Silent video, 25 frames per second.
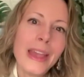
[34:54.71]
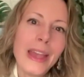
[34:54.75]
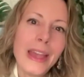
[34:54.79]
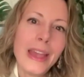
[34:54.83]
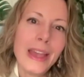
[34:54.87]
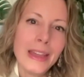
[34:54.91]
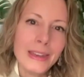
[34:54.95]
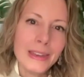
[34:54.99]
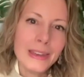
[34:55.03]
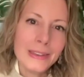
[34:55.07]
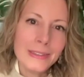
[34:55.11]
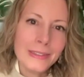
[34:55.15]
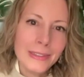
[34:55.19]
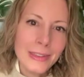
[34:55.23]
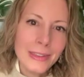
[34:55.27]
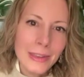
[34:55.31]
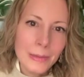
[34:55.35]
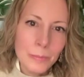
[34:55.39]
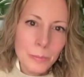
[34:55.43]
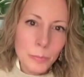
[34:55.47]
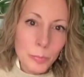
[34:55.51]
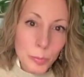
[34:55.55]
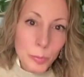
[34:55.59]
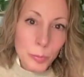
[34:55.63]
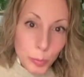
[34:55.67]
and
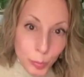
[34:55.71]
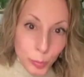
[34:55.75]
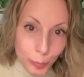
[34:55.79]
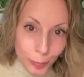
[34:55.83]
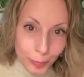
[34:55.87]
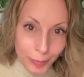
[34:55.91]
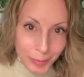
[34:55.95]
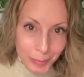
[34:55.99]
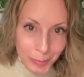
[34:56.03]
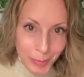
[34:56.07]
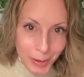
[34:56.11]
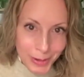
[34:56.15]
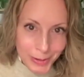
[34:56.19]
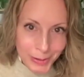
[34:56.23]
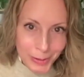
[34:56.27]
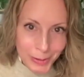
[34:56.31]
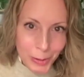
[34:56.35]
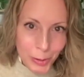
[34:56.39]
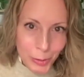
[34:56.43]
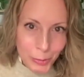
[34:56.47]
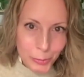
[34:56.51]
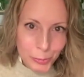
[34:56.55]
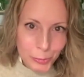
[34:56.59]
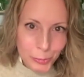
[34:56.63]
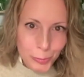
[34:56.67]
improving
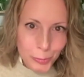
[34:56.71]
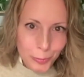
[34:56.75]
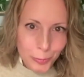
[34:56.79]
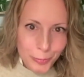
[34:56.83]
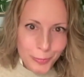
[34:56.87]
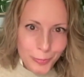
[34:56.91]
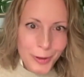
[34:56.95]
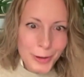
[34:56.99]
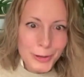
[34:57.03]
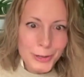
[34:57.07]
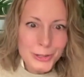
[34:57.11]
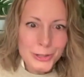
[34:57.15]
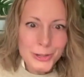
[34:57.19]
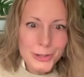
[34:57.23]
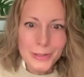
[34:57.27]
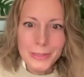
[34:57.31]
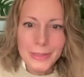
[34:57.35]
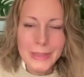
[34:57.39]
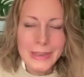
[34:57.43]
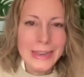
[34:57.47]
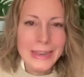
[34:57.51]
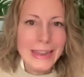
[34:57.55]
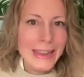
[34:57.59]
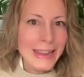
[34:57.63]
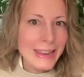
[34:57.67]
mitochondrial function
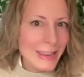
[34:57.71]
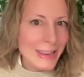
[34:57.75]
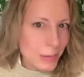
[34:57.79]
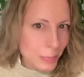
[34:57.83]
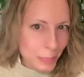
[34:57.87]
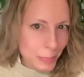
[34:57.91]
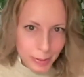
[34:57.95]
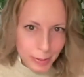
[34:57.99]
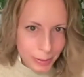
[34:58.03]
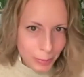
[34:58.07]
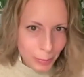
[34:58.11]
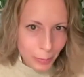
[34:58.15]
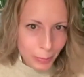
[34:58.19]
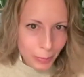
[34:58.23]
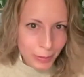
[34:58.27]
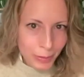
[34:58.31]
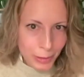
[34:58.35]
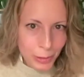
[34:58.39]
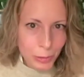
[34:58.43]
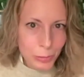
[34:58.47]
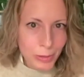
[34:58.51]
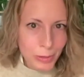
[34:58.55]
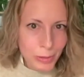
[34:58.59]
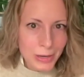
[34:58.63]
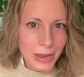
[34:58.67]
than any pill that
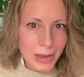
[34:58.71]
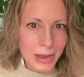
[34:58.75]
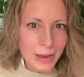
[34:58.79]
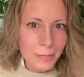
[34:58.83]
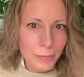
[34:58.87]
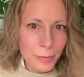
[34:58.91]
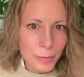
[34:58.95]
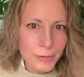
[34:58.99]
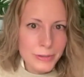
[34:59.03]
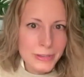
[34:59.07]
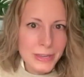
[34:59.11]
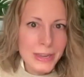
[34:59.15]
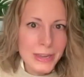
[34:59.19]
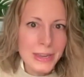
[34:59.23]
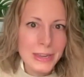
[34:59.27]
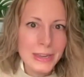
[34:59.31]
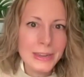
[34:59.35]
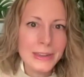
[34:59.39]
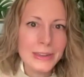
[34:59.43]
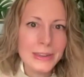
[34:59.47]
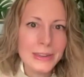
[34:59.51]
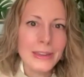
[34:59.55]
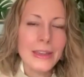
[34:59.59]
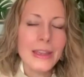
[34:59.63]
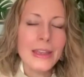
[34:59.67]
you can ever
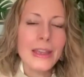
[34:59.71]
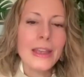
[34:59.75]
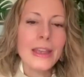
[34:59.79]
take.